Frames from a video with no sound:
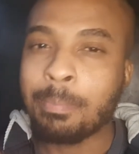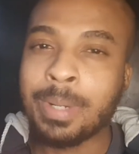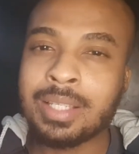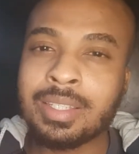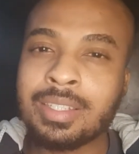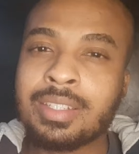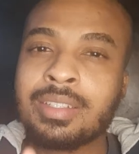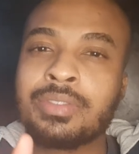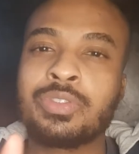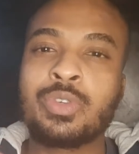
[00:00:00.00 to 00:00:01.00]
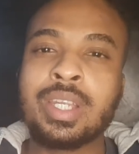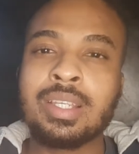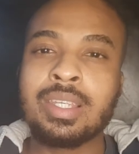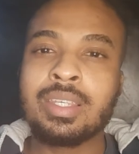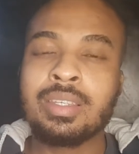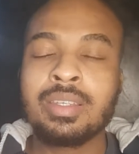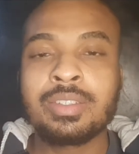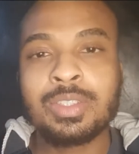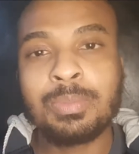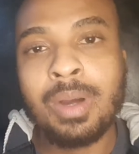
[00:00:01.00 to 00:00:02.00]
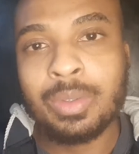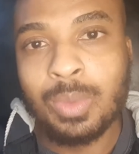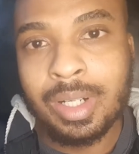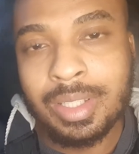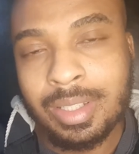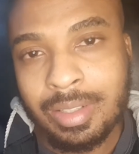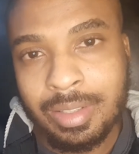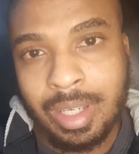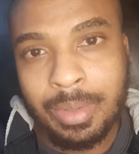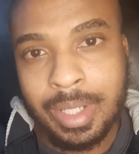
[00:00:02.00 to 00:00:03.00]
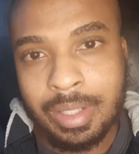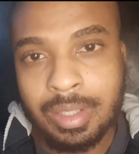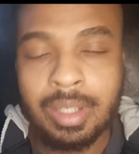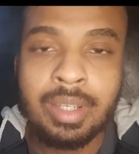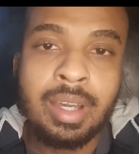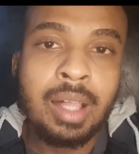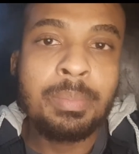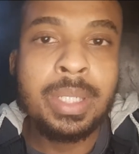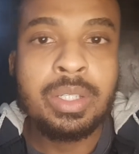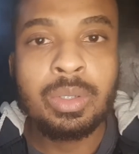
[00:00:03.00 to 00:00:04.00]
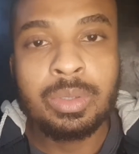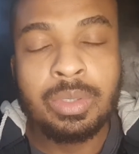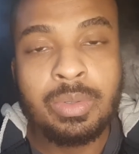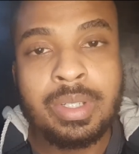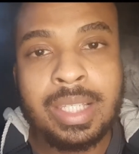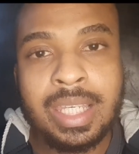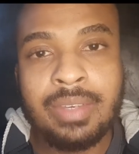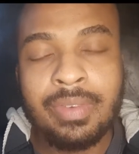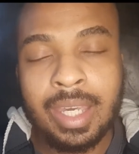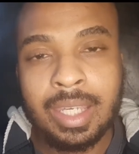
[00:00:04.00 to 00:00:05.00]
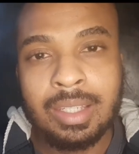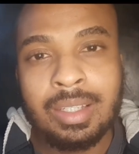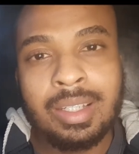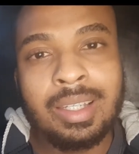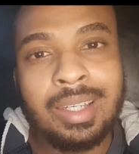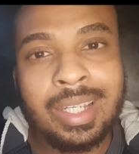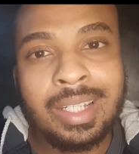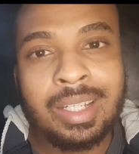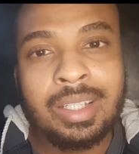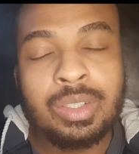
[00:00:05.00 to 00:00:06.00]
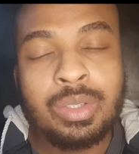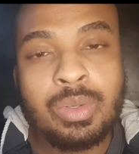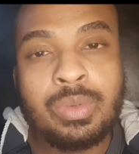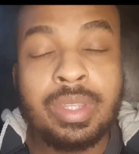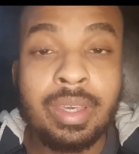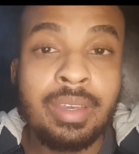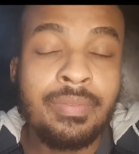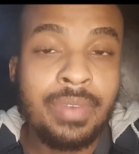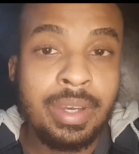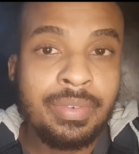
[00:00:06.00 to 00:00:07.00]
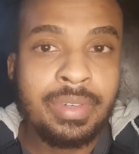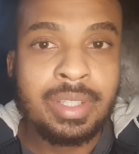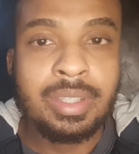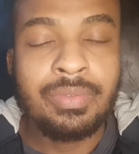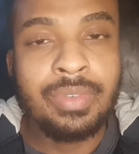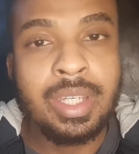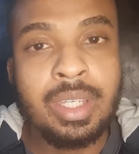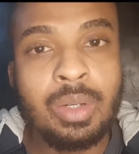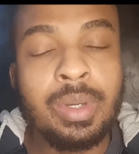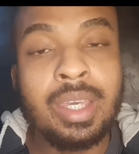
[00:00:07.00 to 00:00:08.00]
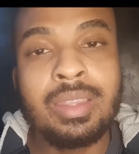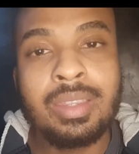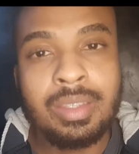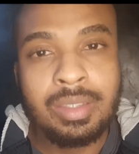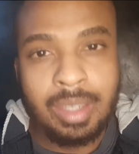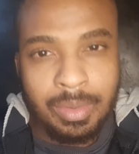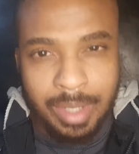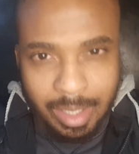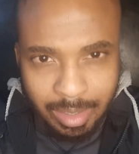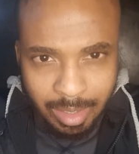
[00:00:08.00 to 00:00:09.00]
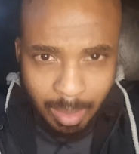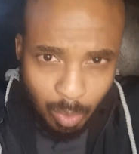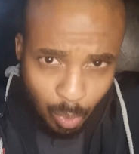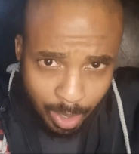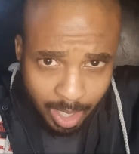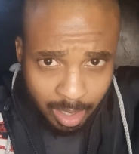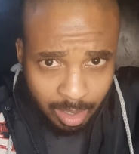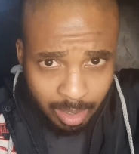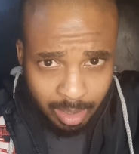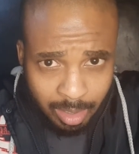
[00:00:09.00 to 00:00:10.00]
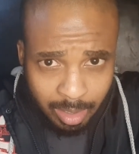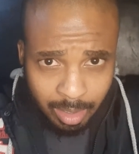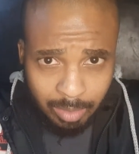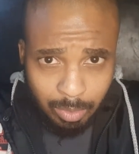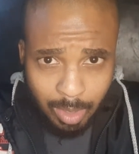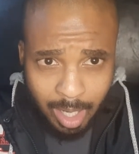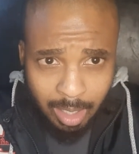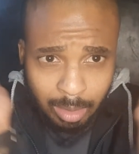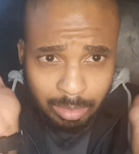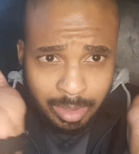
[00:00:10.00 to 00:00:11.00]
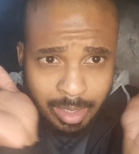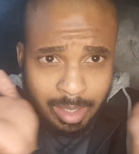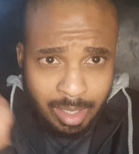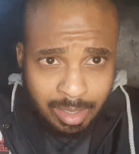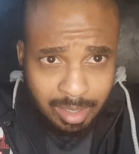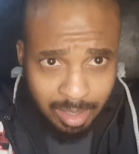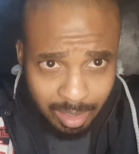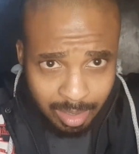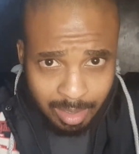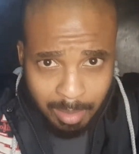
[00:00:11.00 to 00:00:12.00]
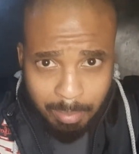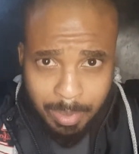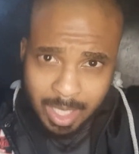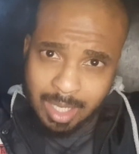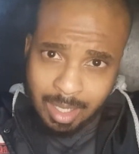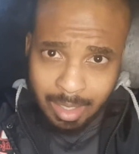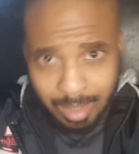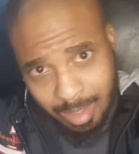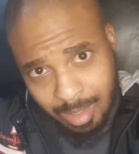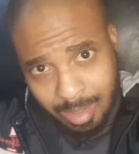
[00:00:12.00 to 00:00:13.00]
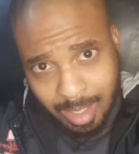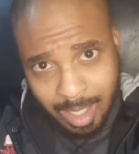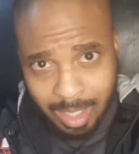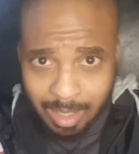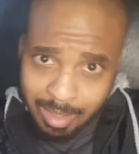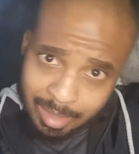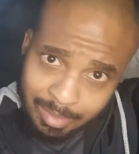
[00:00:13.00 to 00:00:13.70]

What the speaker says: budget-friendly smartwatch series. I'll be sure to leave a link to the very first video in this series somewhere around this peanut head.